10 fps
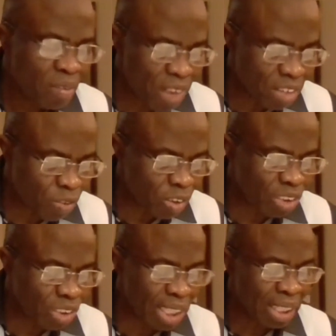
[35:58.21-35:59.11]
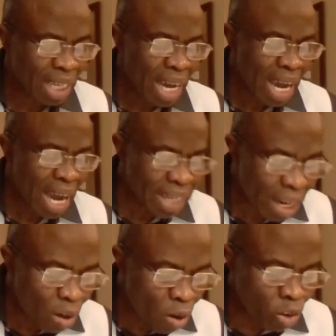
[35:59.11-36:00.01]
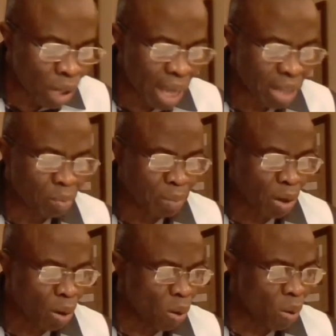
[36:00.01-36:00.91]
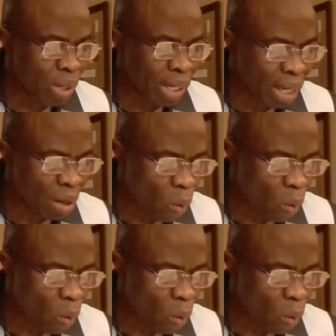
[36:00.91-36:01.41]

Verse fourteen, and I looked, and behold, a